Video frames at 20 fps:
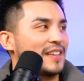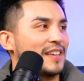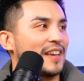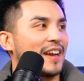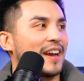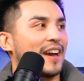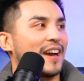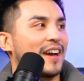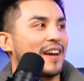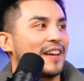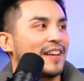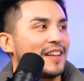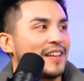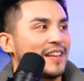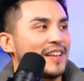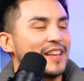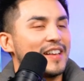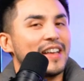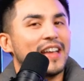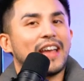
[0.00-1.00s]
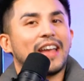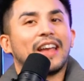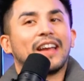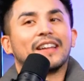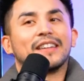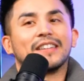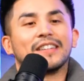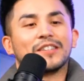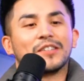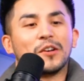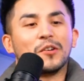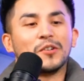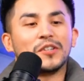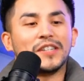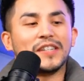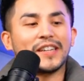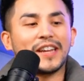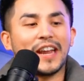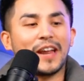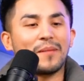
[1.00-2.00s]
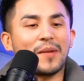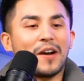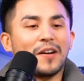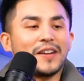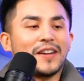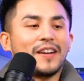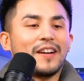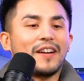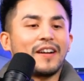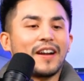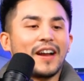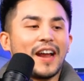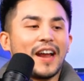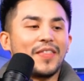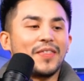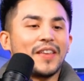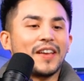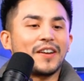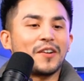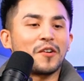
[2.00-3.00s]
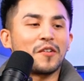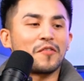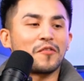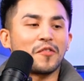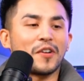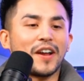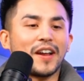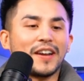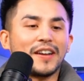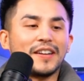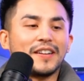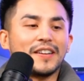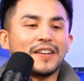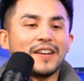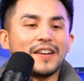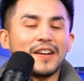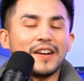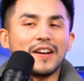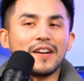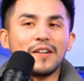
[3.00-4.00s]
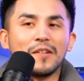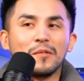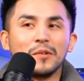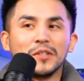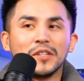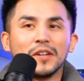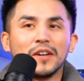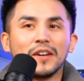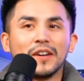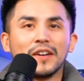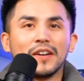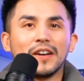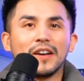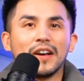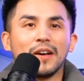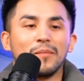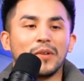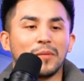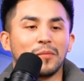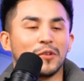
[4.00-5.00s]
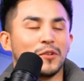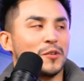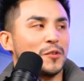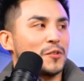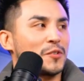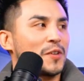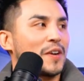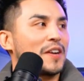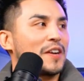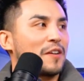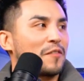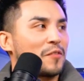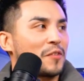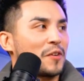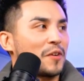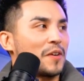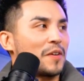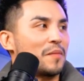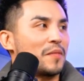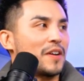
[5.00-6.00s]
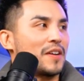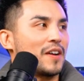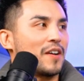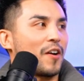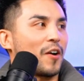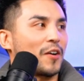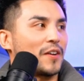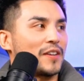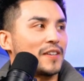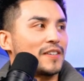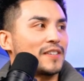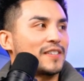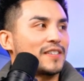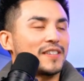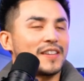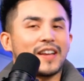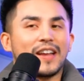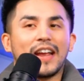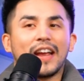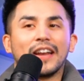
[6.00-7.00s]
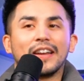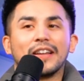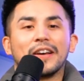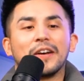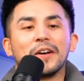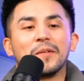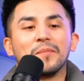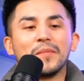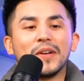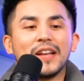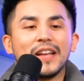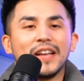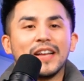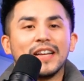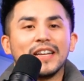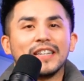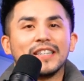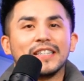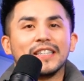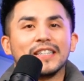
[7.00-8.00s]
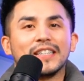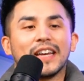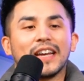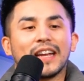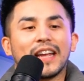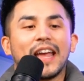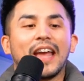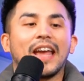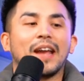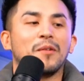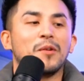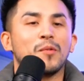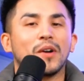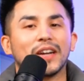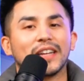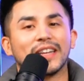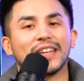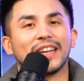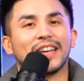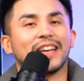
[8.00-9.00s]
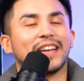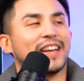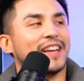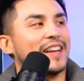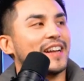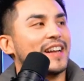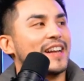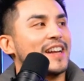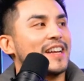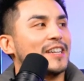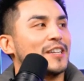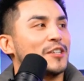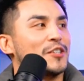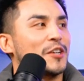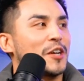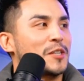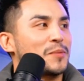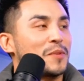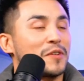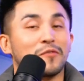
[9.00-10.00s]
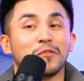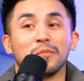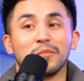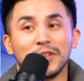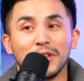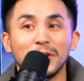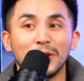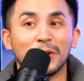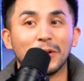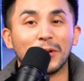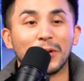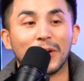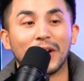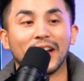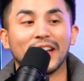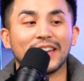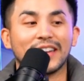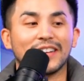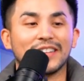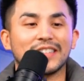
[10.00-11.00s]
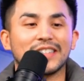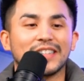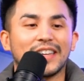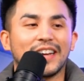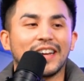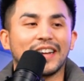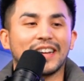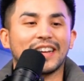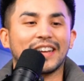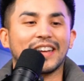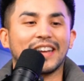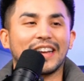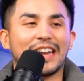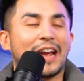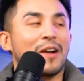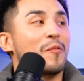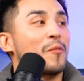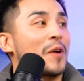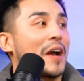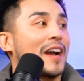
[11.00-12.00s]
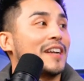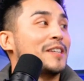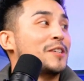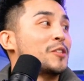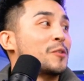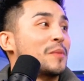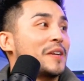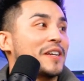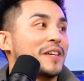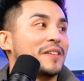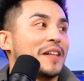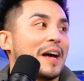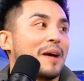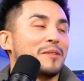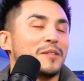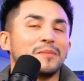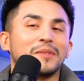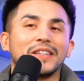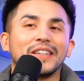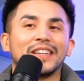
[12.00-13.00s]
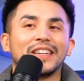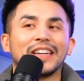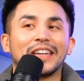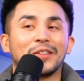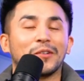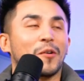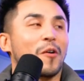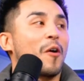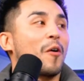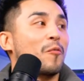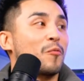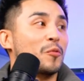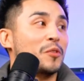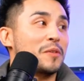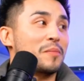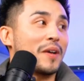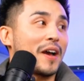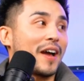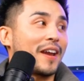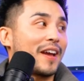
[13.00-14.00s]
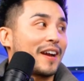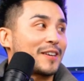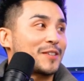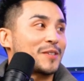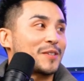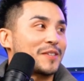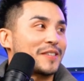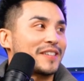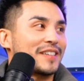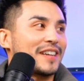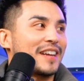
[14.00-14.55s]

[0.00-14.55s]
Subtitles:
And so she came out here, and then her friend was a big producer out here for artists, and she's like, hey, we want to get an adjustment from you. And I was like, and I did so many collabs in the beginning, and they're all really bad actually.